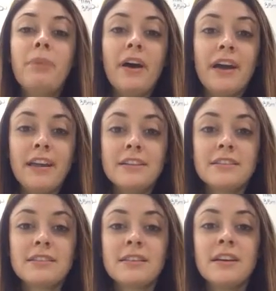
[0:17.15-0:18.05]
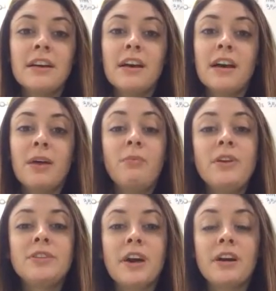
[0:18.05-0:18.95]
But
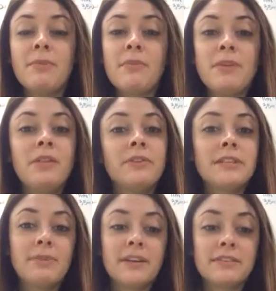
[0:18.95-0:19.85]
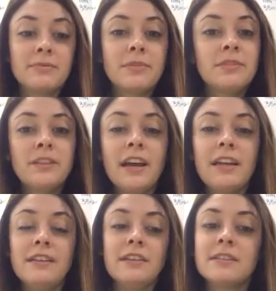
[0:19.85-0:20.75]
we talk about being responsible,
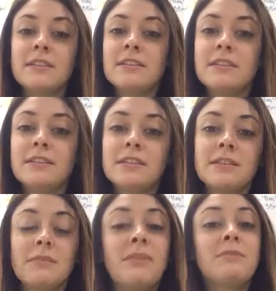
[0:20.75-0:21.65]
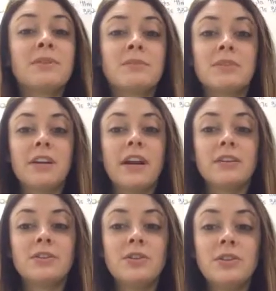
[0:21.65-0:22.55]
and this is something Ms. Wisnor
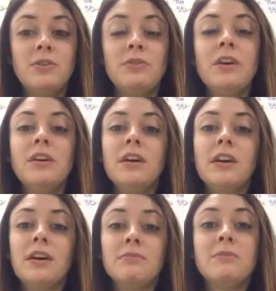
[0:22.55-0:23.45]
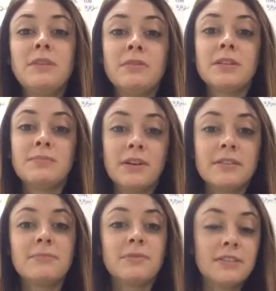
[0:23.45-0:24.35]
has to do to be a
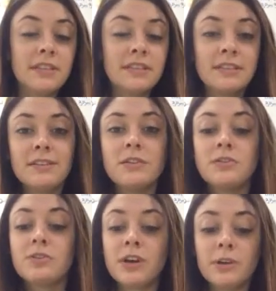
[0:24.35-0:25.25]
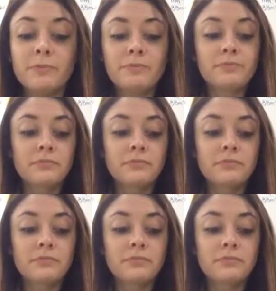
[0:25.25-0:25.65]
responsible citizen. So